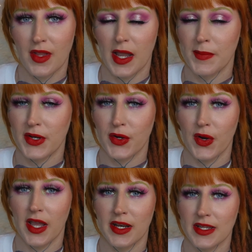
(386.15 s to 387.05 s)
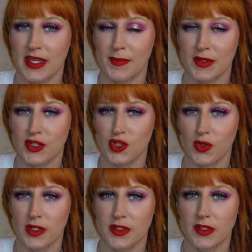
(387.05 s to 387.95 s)
I'm gonna go ahead and keep this
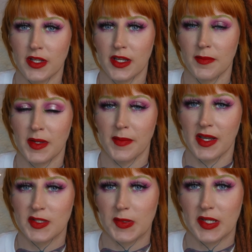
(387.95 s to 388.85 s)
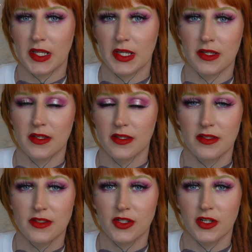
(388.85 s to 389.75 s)
short so that me and my husband can
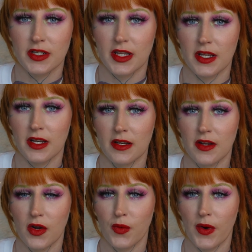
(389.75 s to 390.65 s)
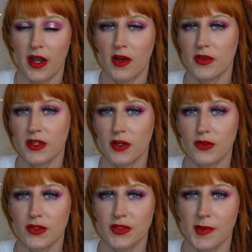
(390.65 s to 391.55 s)
start getting around and go
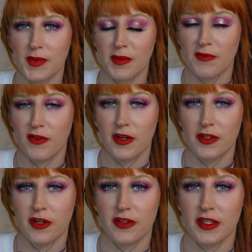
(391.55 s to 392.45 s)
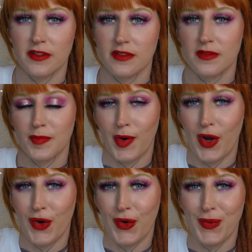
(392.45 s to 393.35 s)
do something before our daughter gets
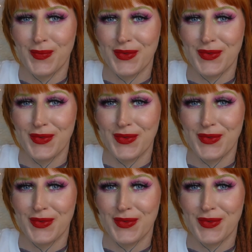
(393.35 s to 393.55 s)
brought home.